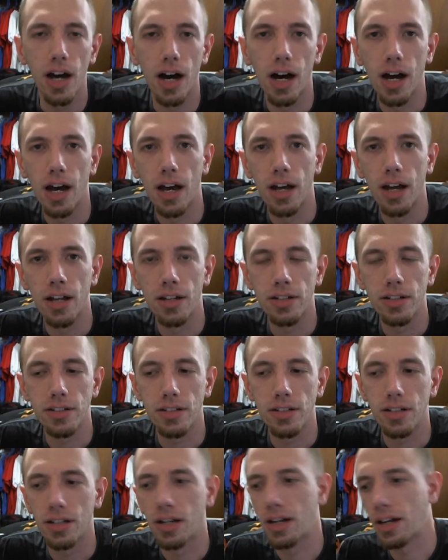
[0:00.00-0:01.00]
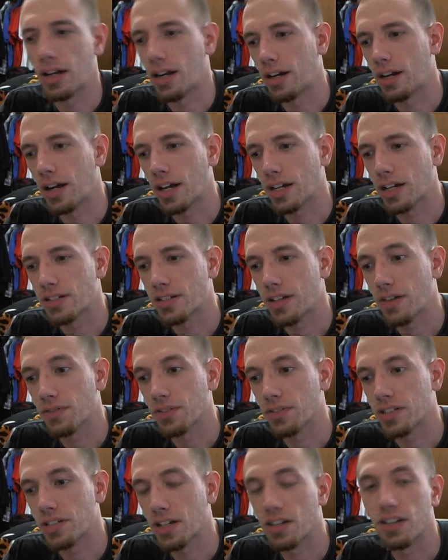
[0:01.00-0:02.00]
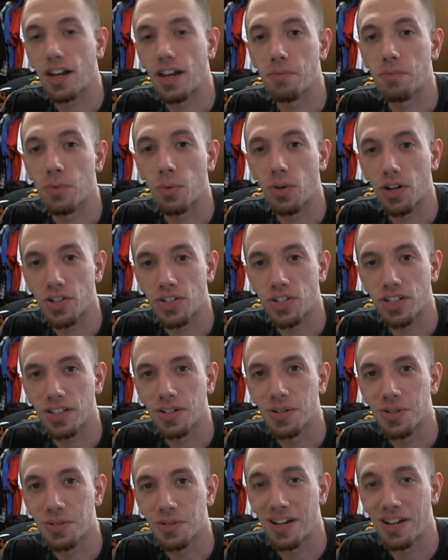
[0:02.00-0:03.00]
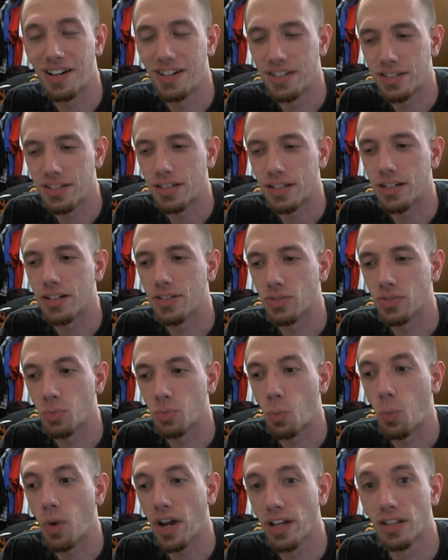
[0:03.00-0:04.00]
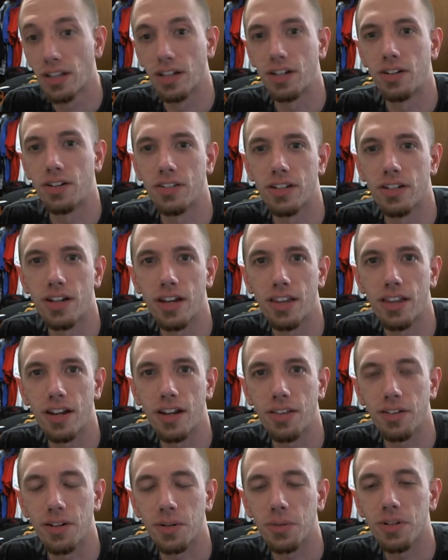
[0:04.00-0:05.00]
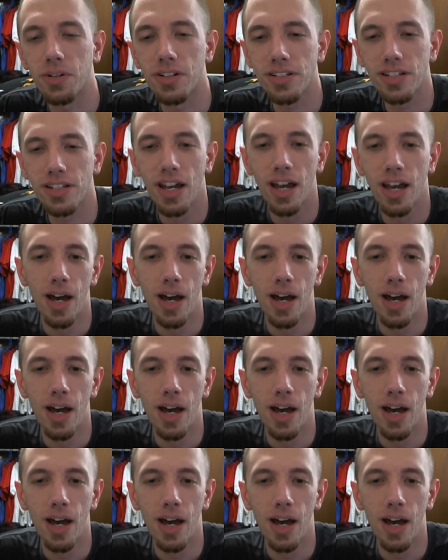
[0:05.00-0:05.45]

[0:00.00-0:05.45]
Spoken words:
and I can definitely tell that I've been watching those because it is way later in the day than I thought it was.